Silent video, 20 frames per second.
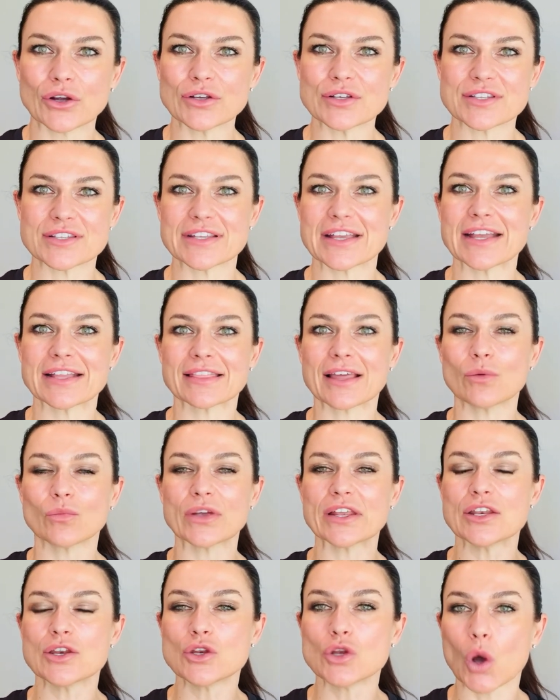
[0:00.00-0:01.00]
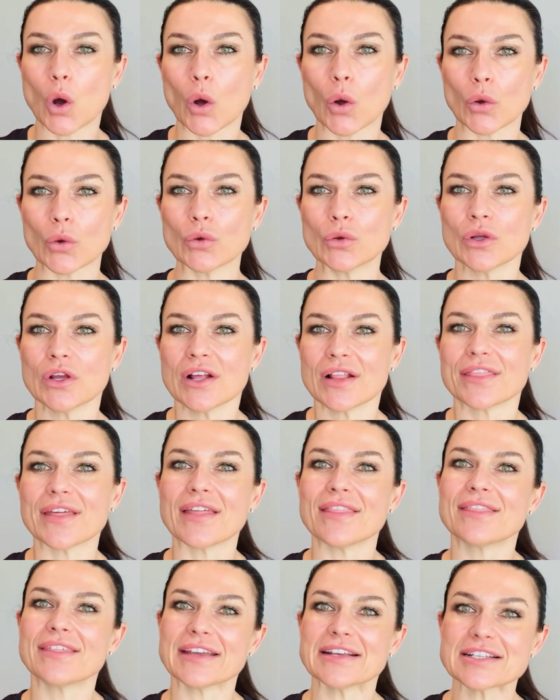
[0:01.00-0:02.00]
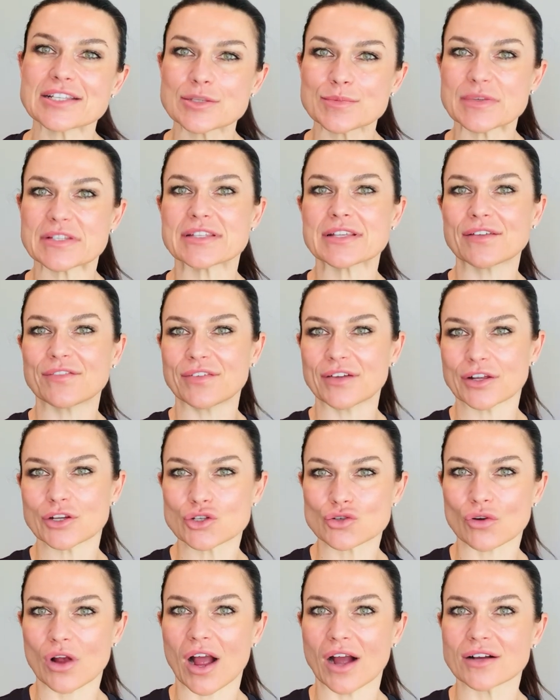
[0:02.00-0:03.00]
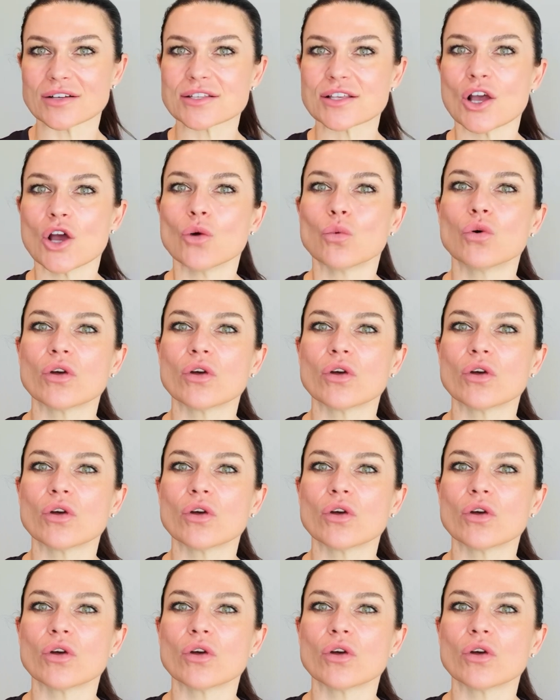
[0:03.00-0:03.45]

Seeing that we know that these specific drugs